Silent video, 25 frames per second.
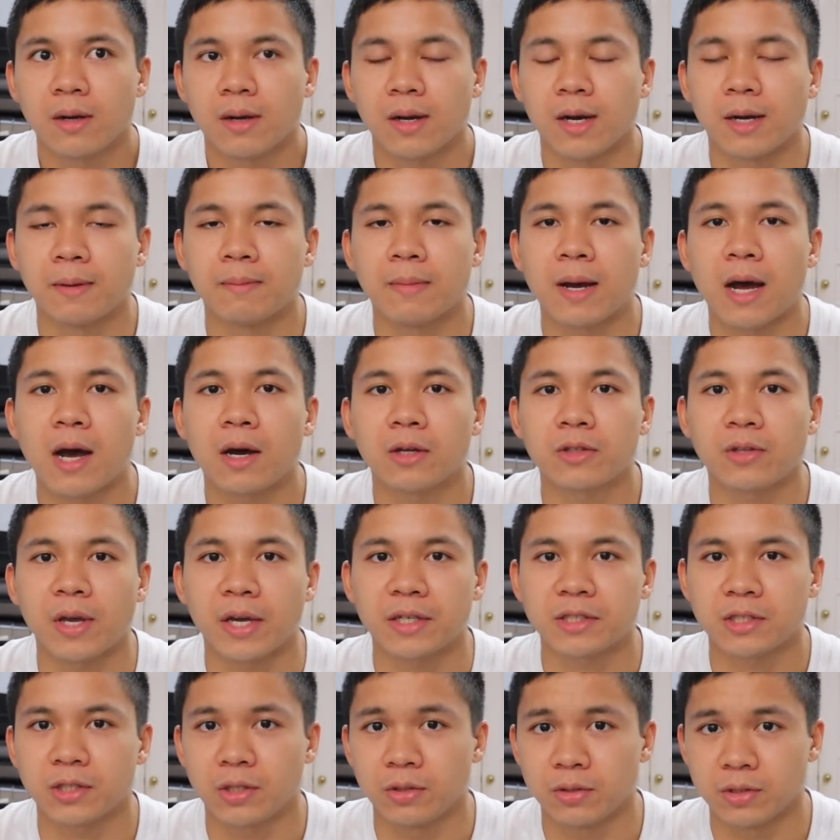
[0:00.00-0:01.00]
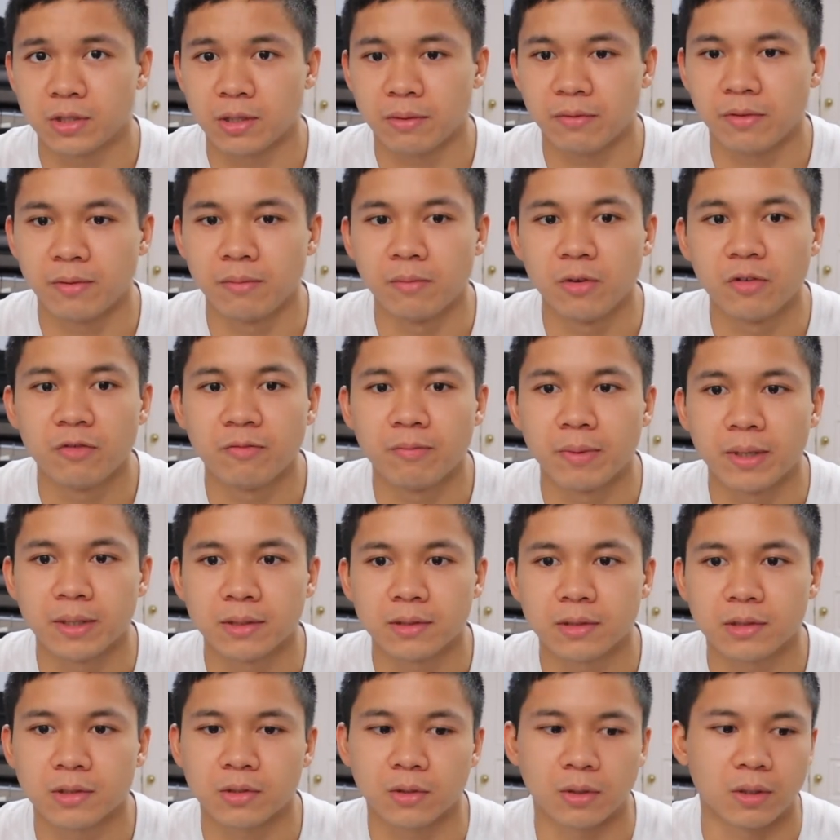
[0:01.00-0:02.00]
how to execute some of the
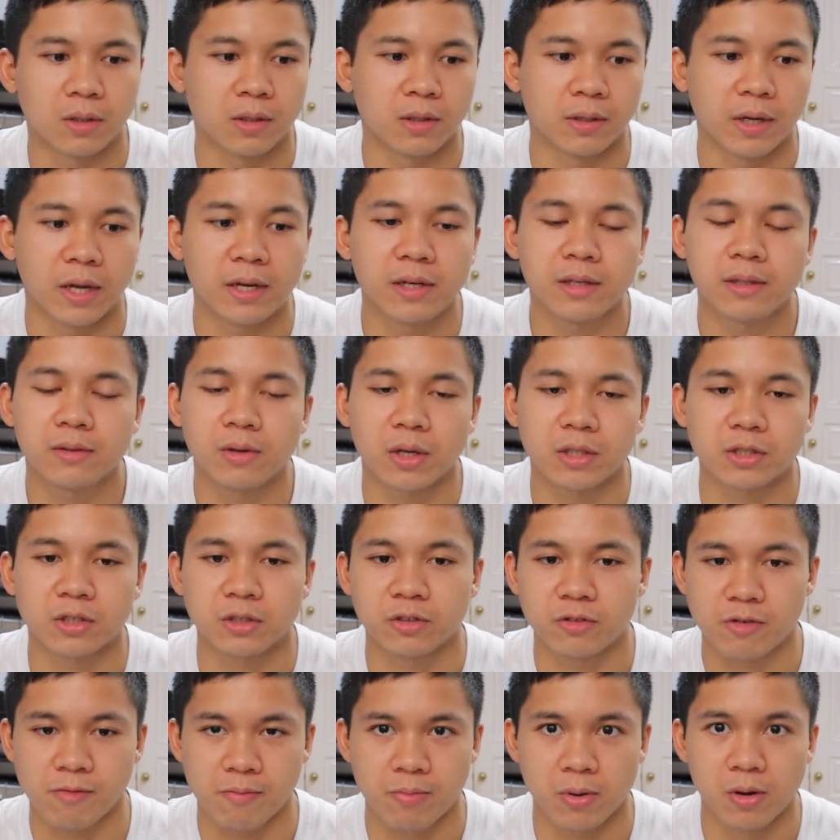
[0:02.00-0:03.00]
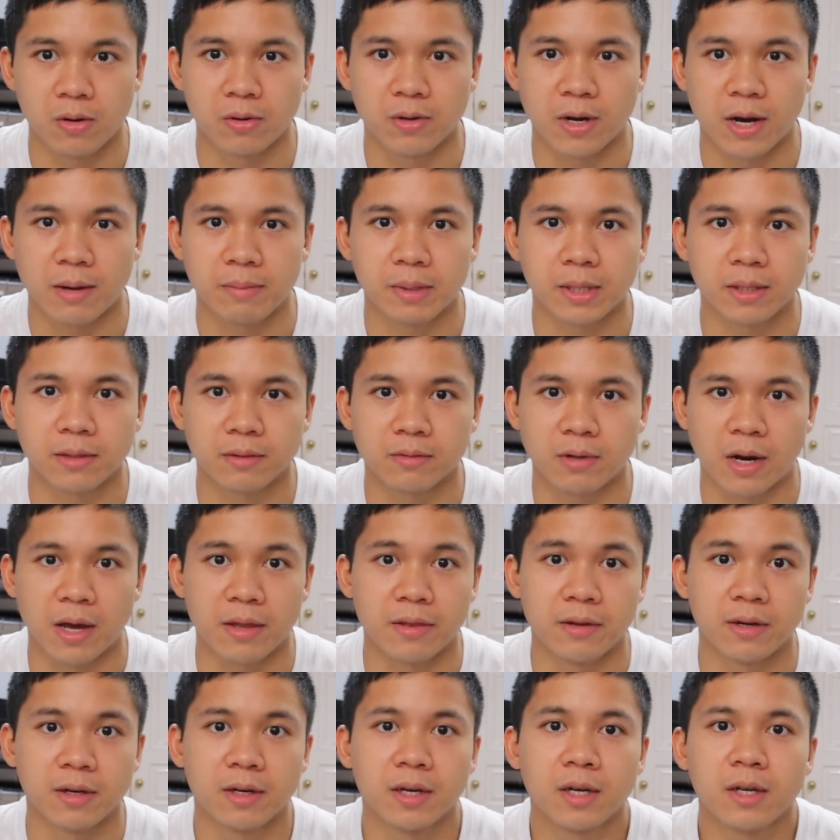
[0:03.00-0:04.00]
movements or any questions in programming
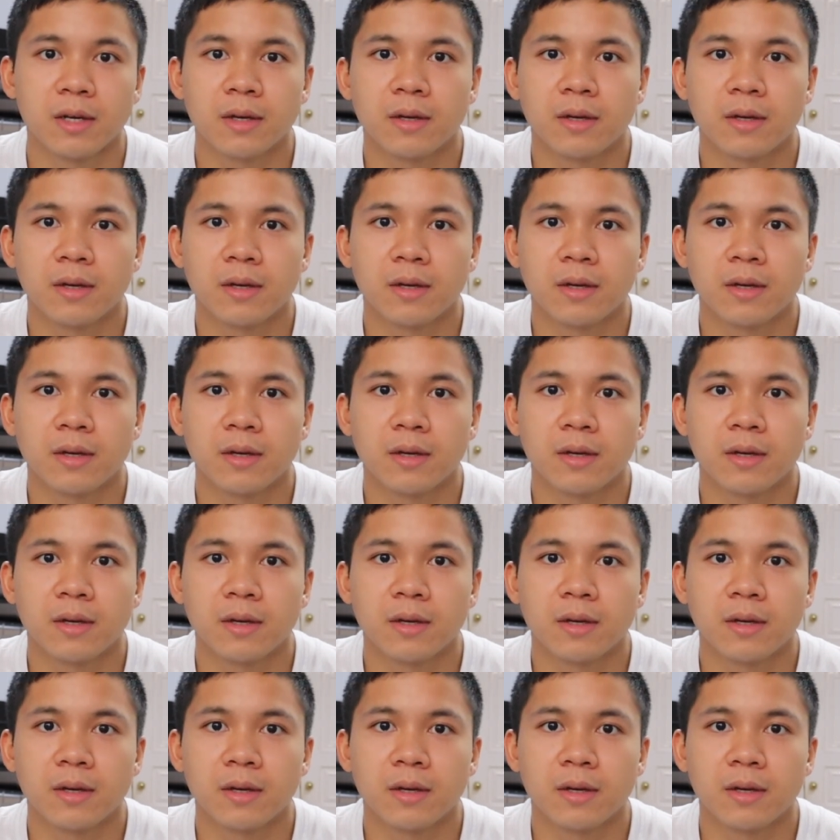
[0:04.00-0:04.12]
rather,